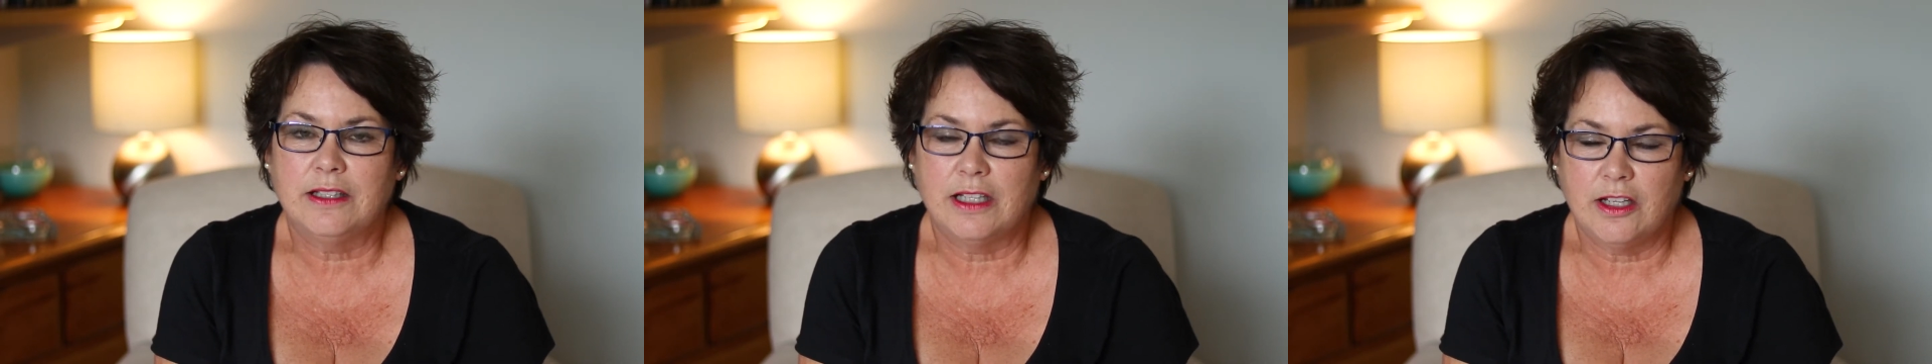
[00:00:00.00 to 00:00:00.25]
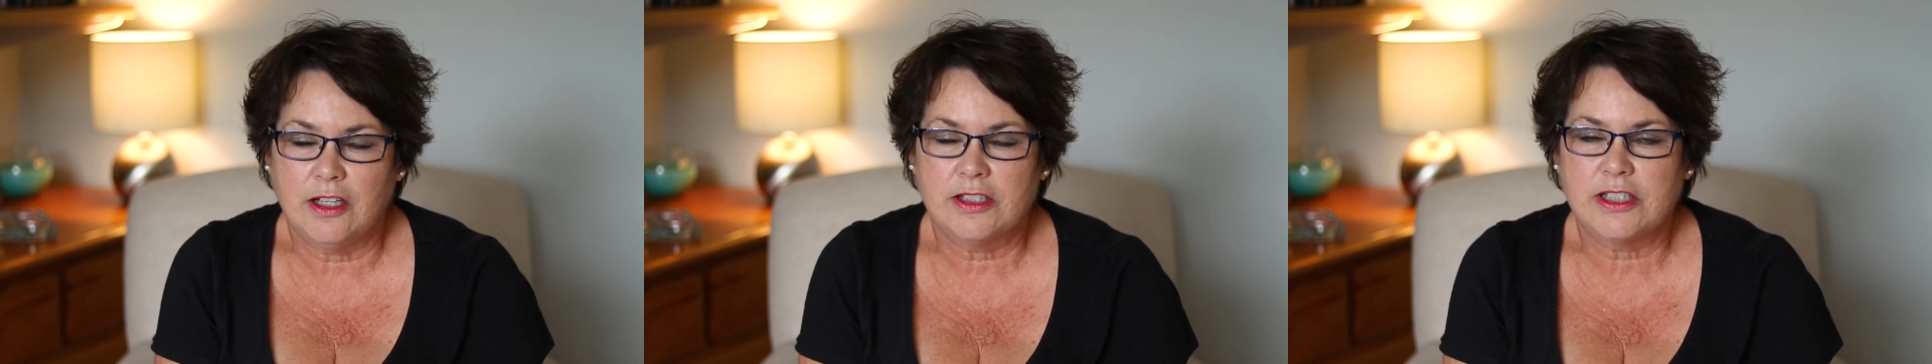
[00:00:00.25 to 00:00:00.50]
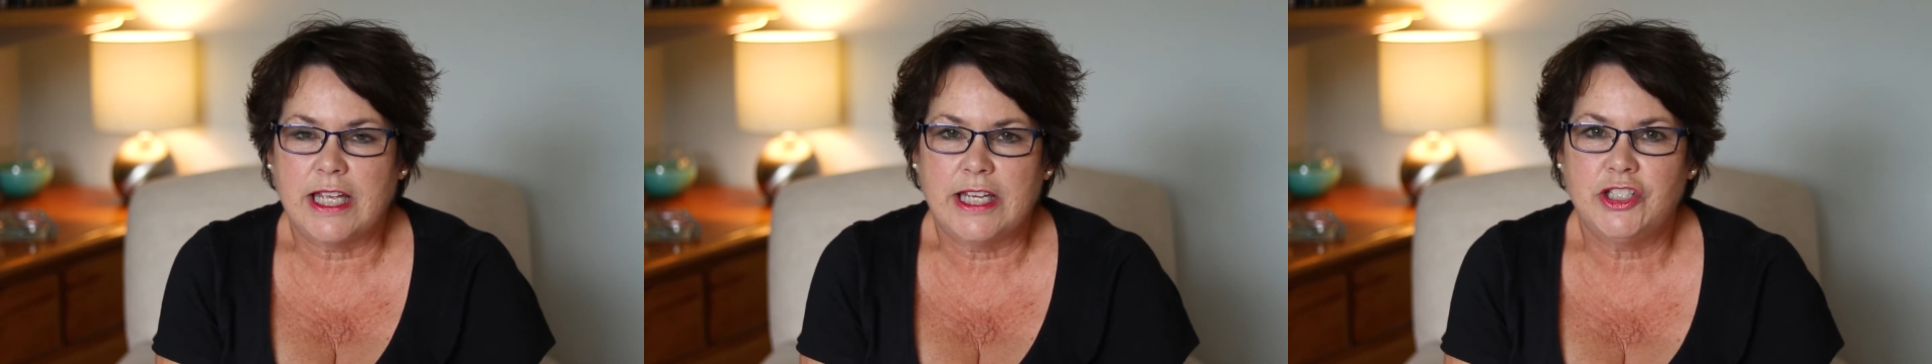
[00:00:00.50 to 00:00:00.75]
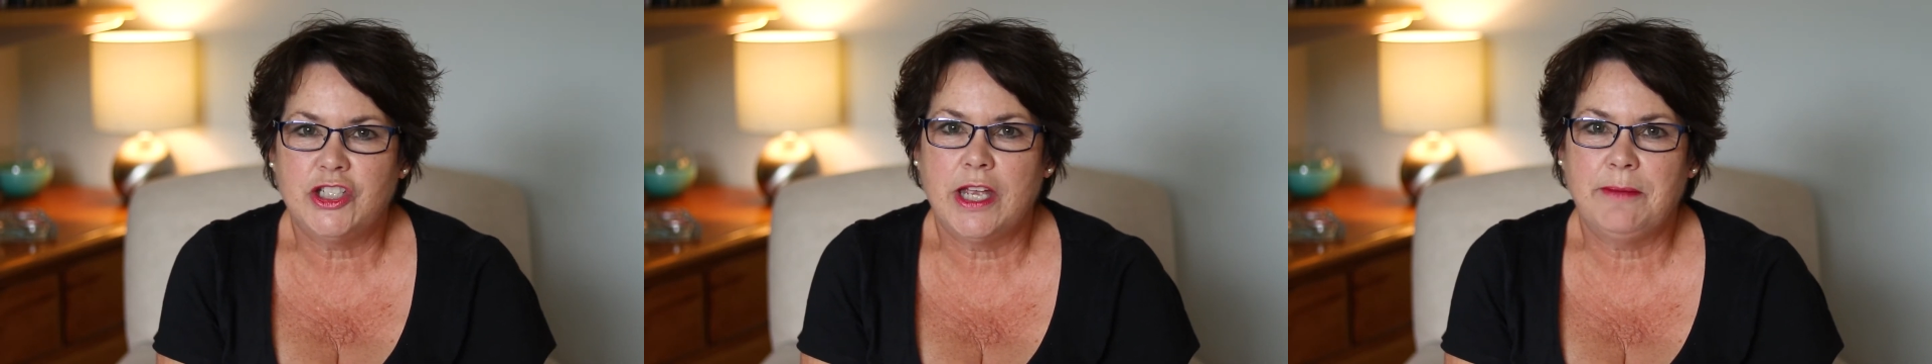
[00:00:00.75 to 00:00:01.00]
the last
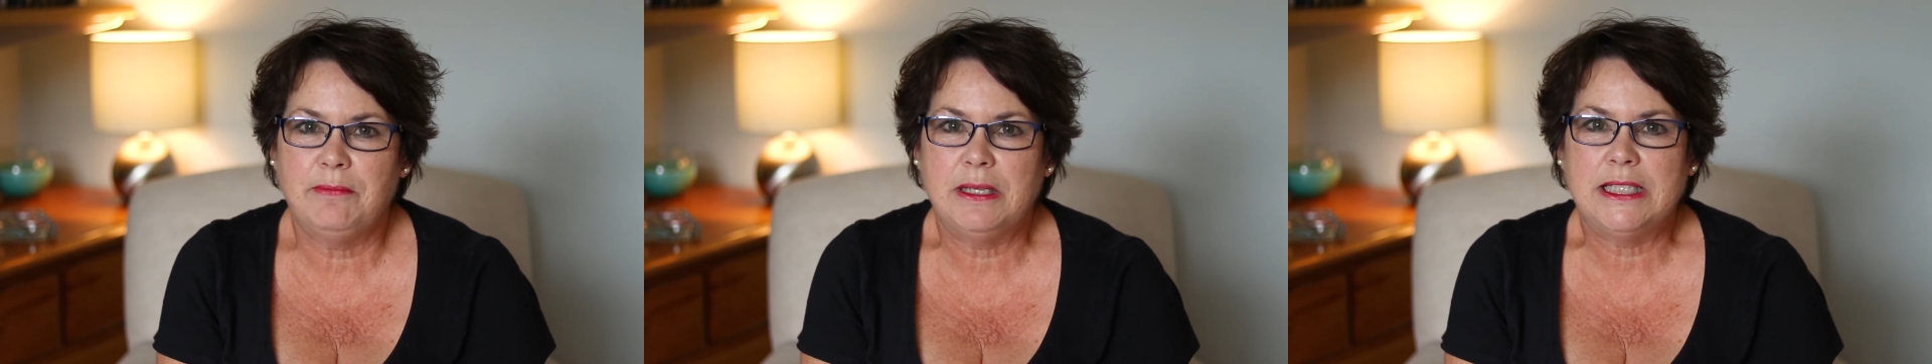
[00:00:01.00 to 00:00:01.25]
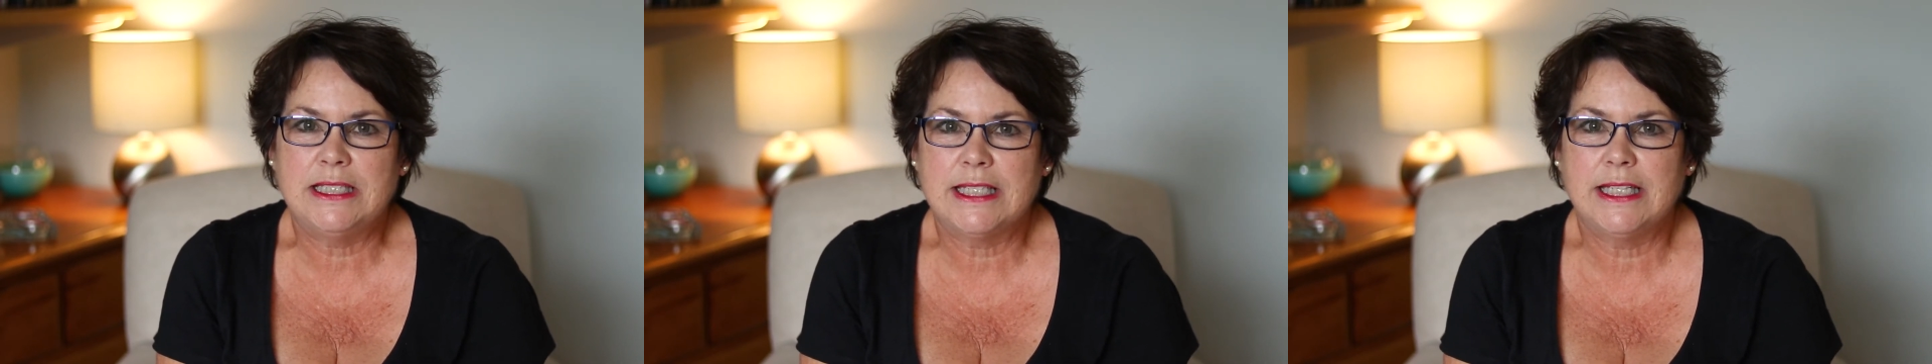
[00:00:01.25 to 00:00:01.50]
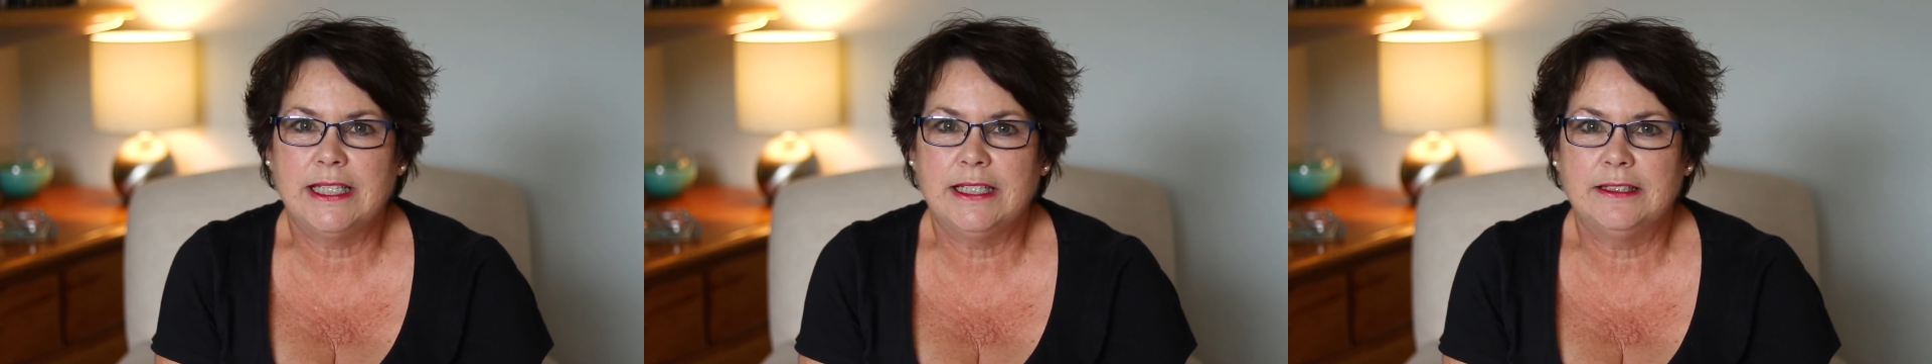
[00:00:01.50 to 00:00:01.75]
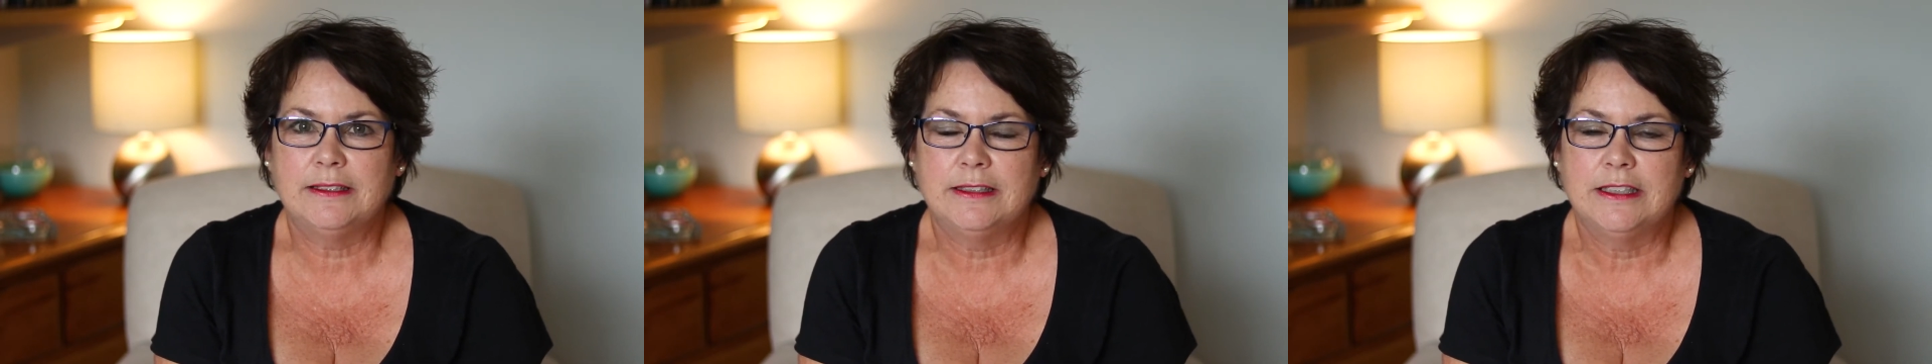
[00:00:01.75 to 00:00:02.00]
AGM meeting,